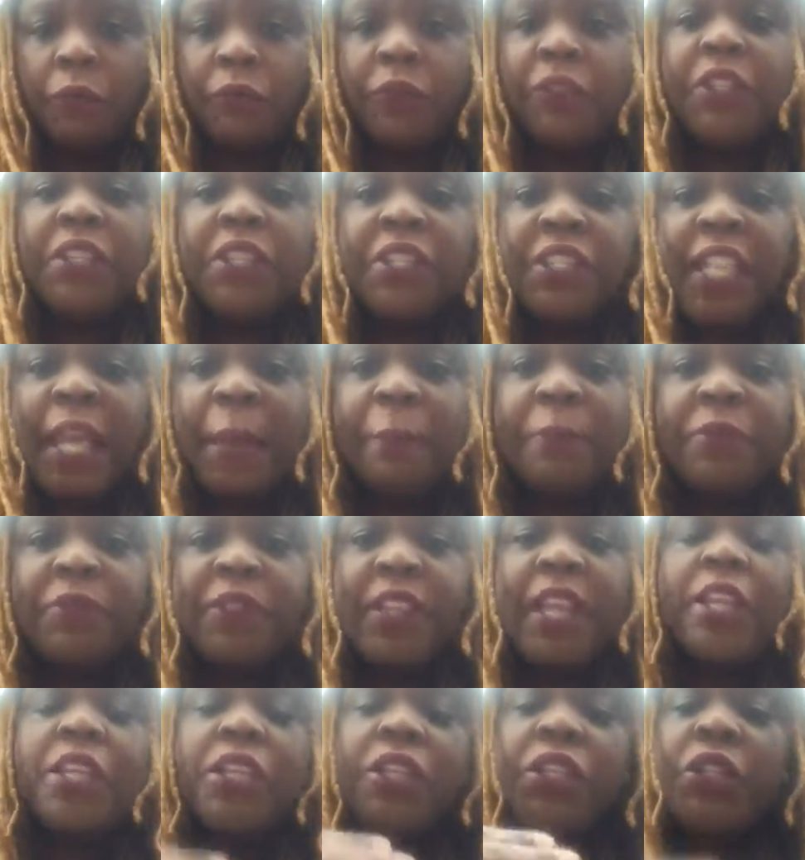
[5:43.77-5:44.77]
for the steps
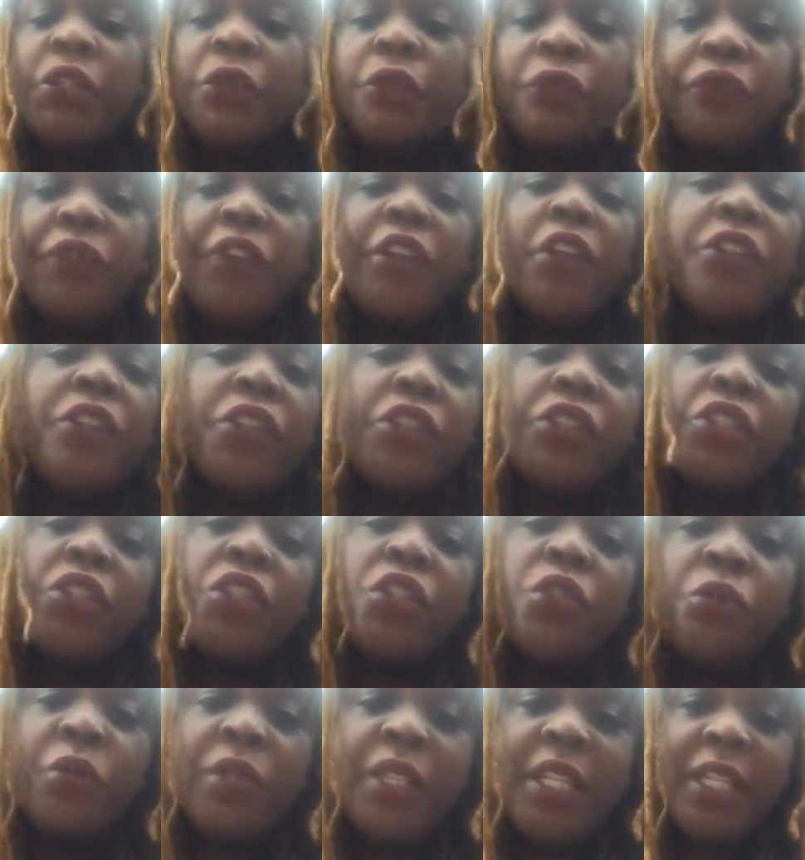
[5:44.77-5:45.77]
that you feel that
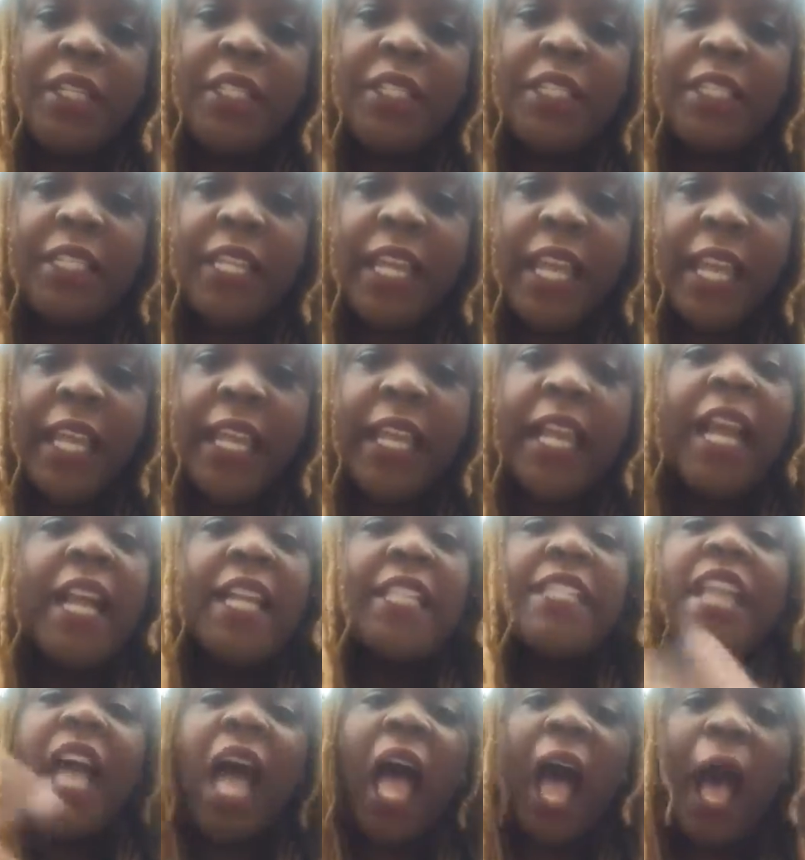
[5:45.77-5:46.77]
you need to take
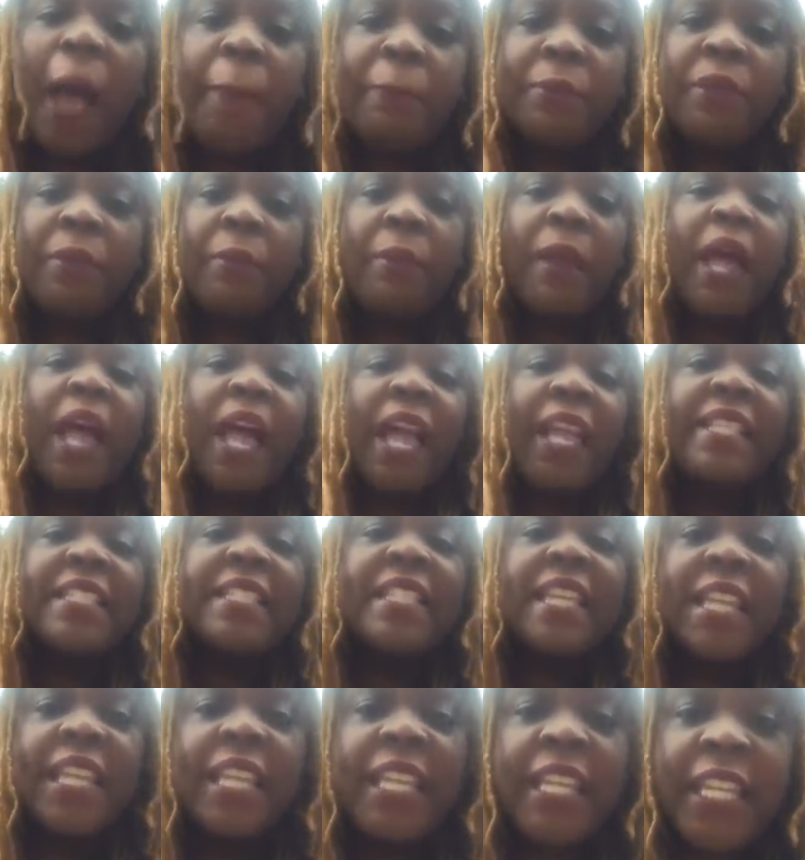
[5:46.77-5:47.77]
to optimize
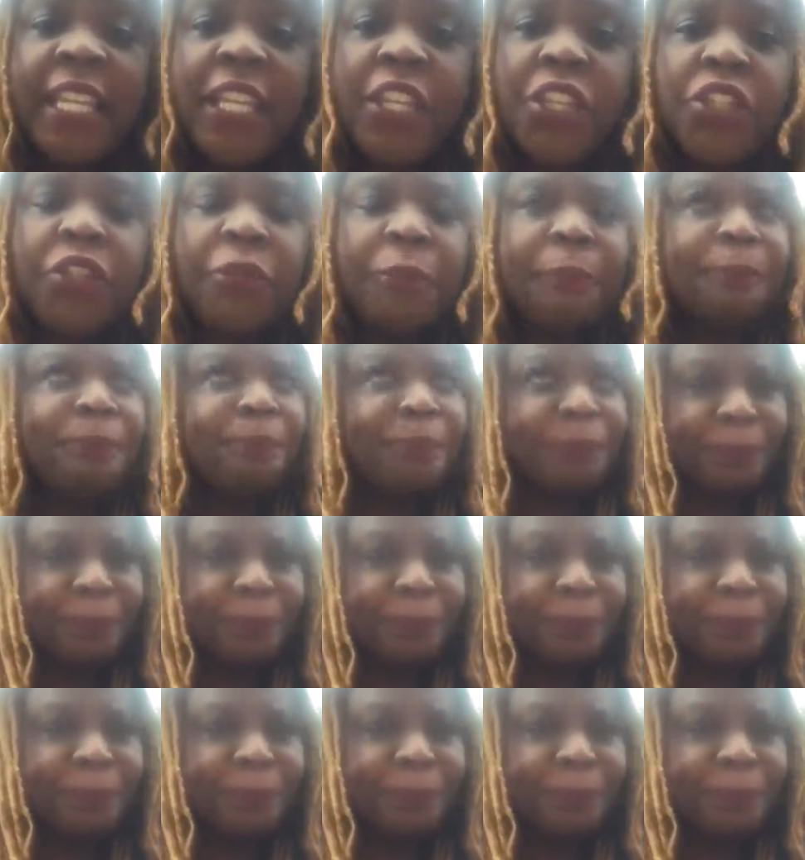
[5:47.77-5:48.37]
each